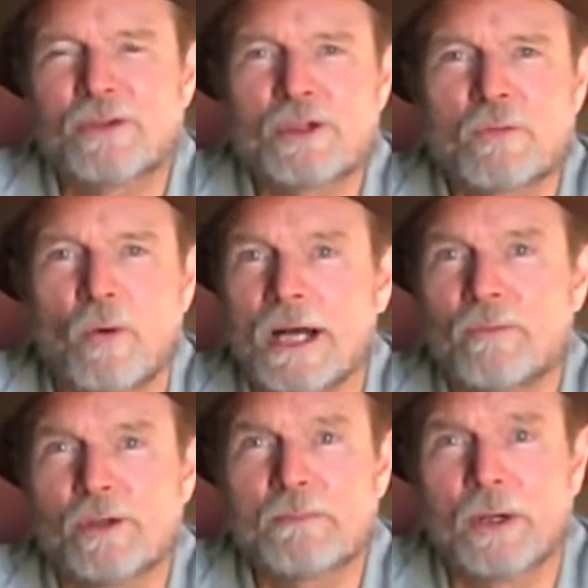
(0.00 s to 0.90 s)
this
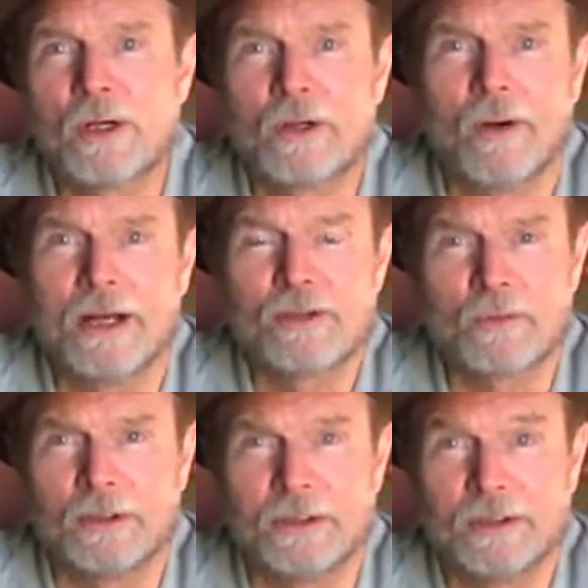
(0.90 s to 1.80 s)
wine was Parkerized
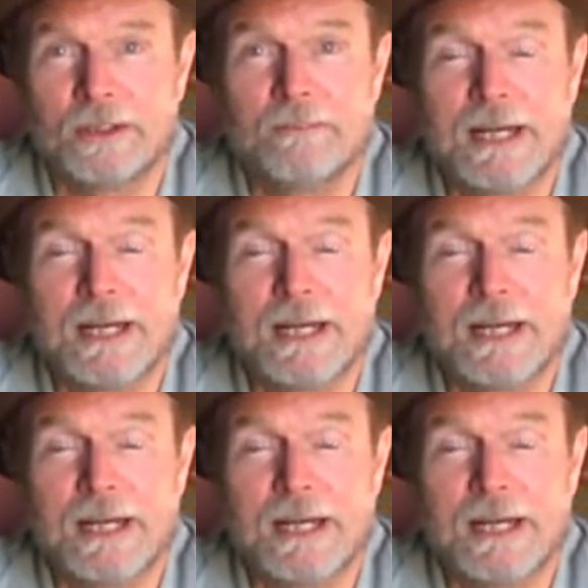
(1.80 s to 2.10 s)
really early.